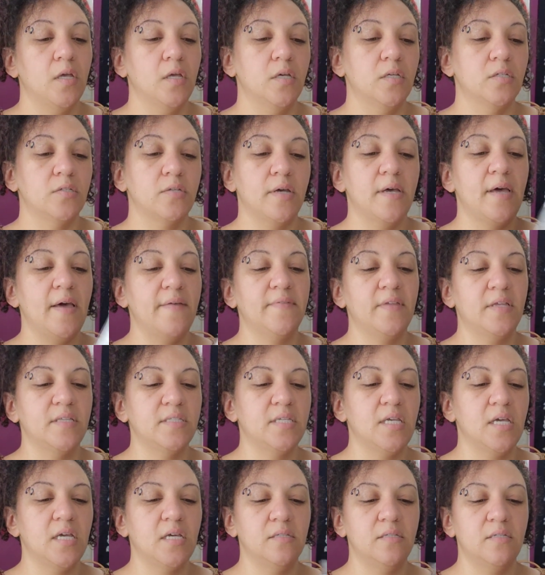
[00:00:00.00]
So I've not
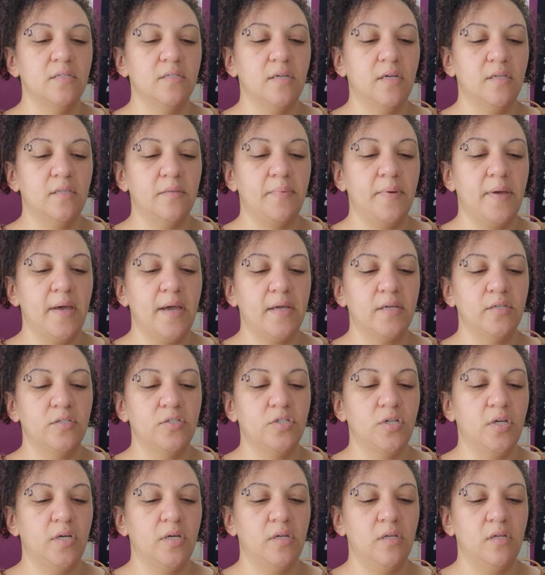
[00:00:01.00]
taken these out of the package
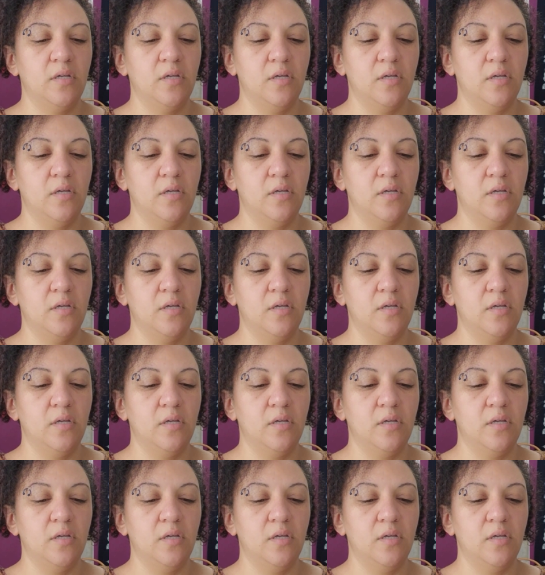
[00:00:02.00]
yet.